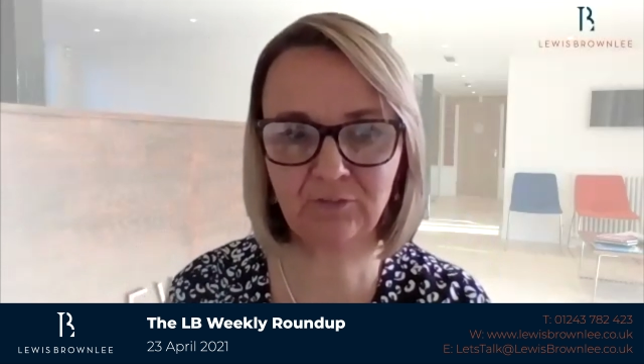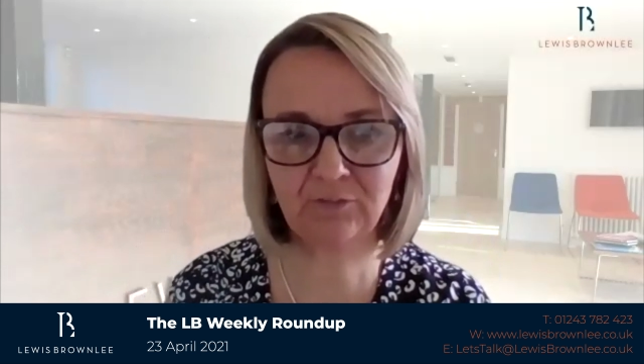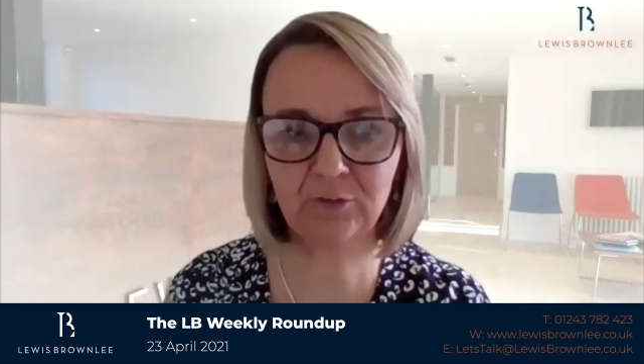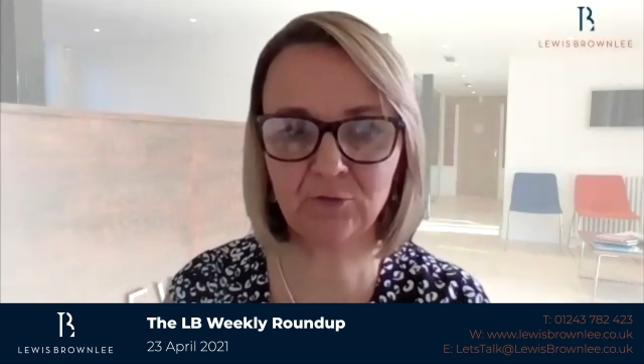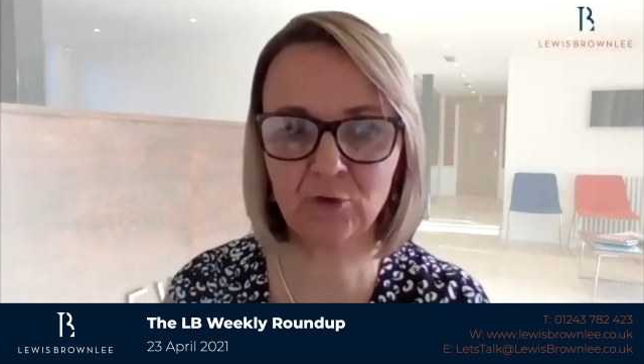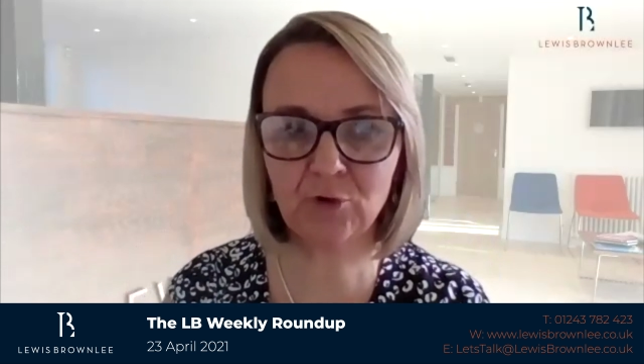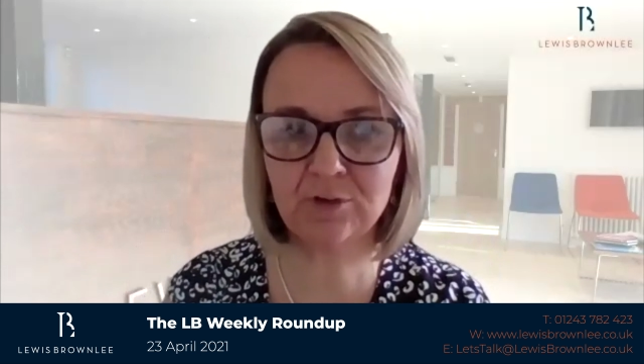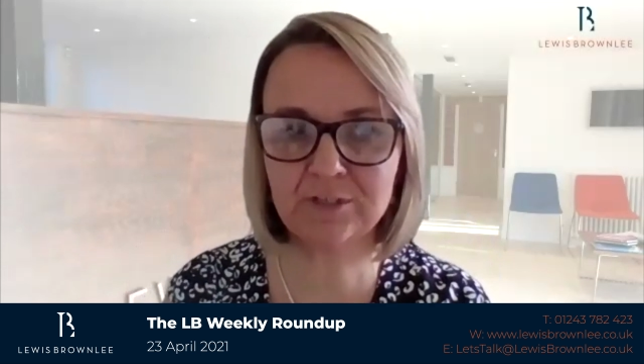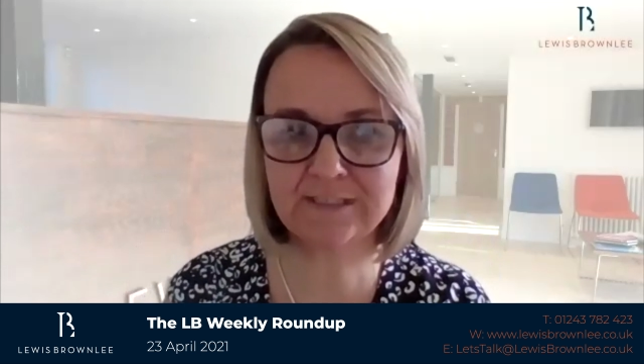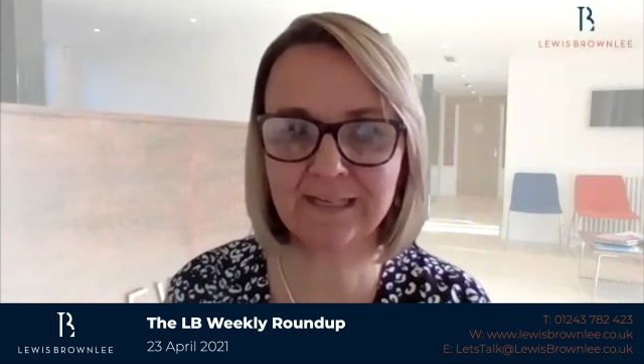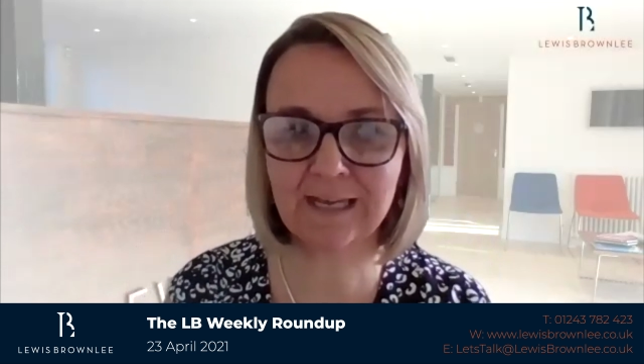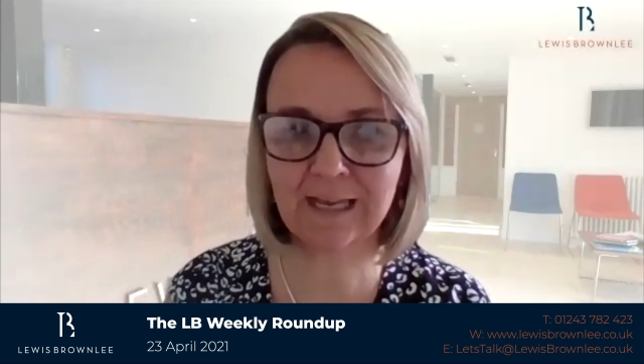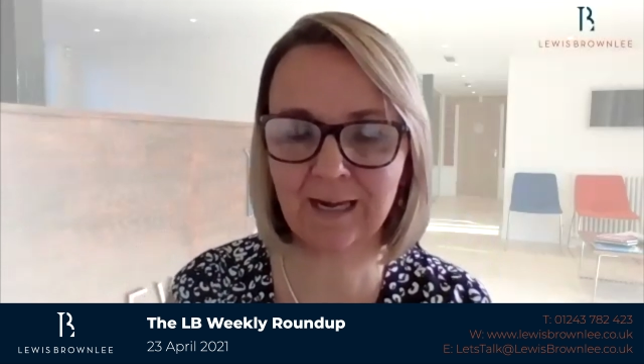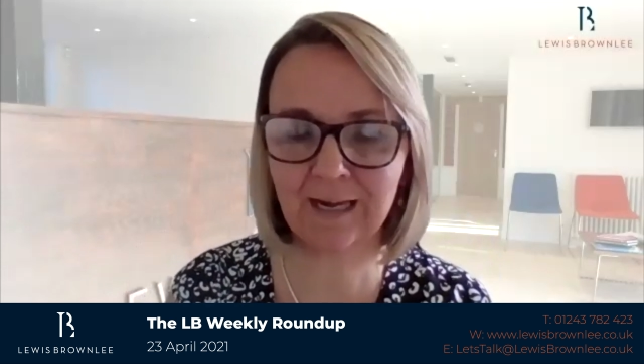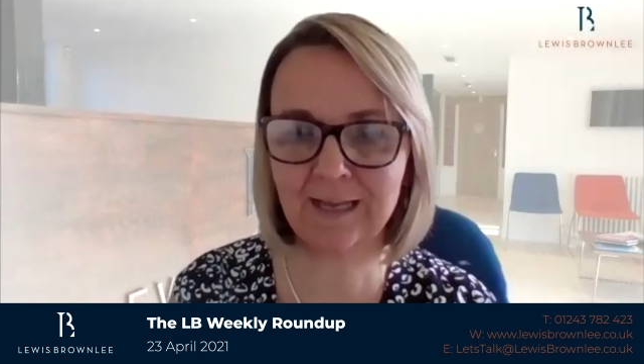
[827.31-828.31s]
if you've already
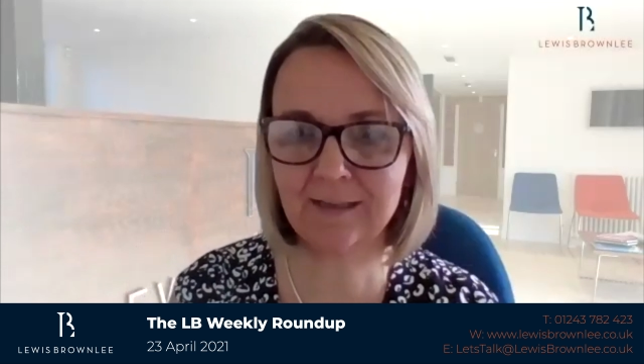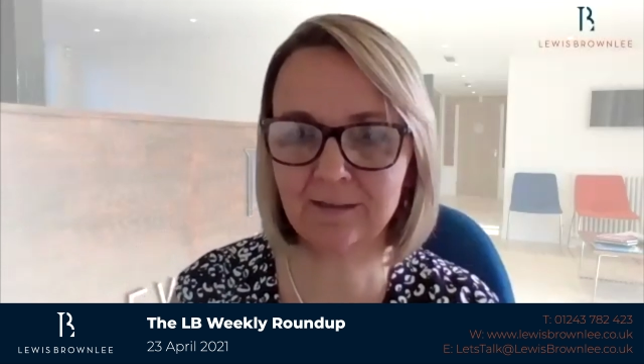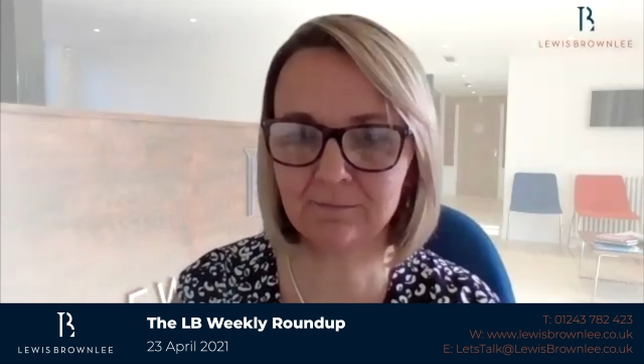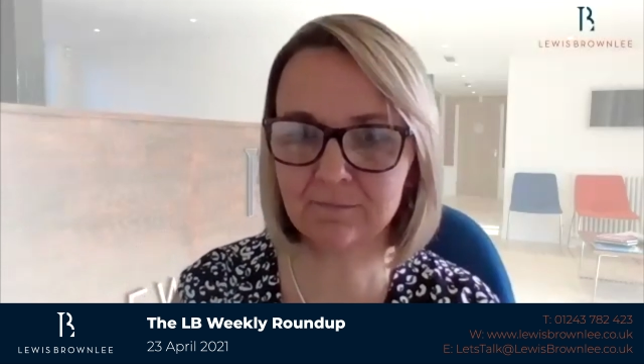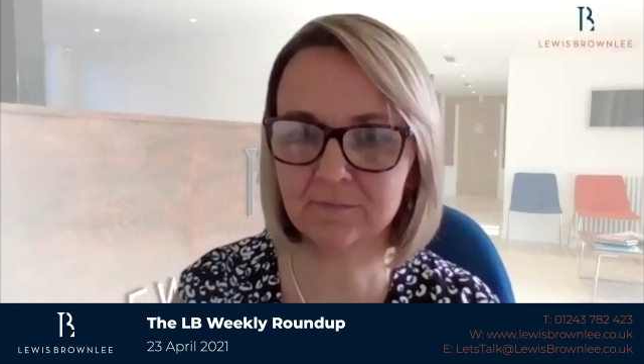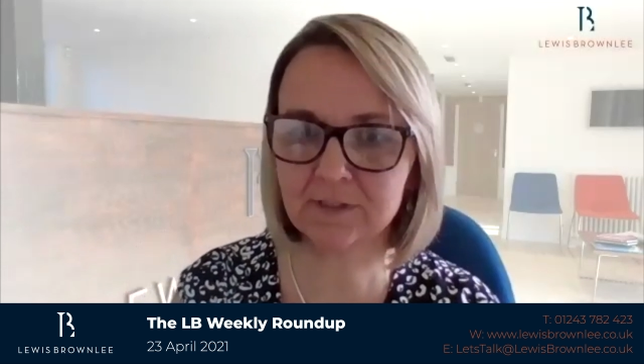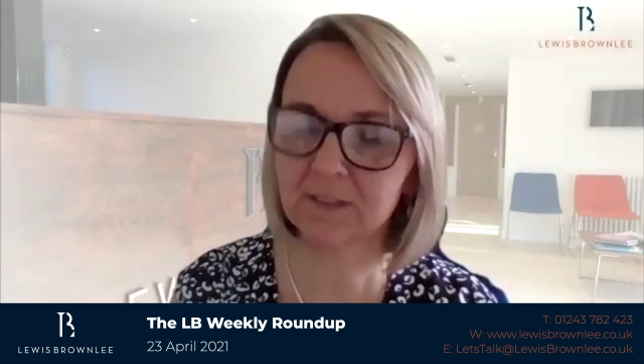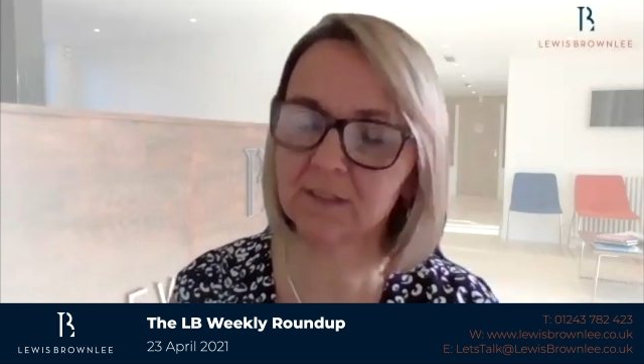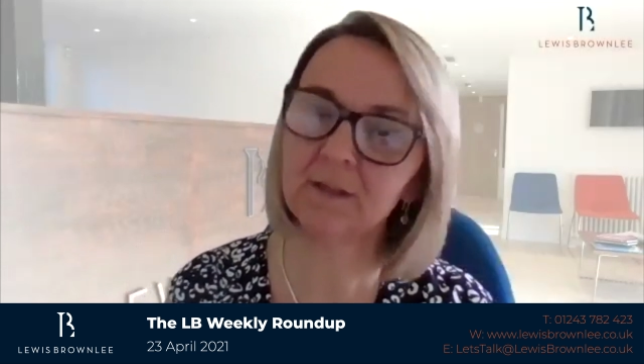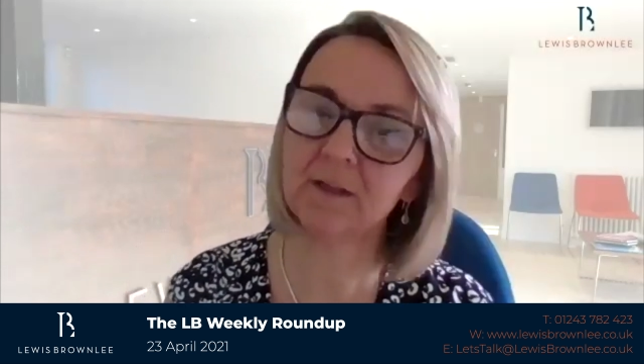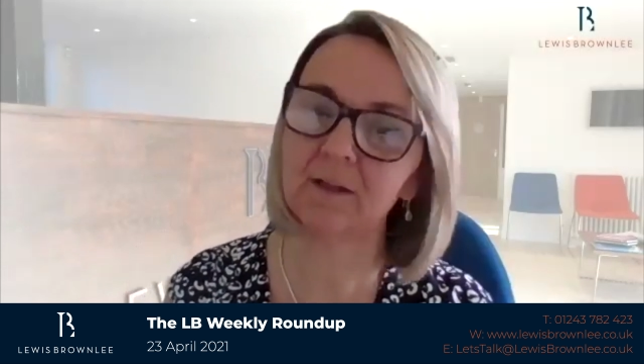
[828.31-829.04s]
claimed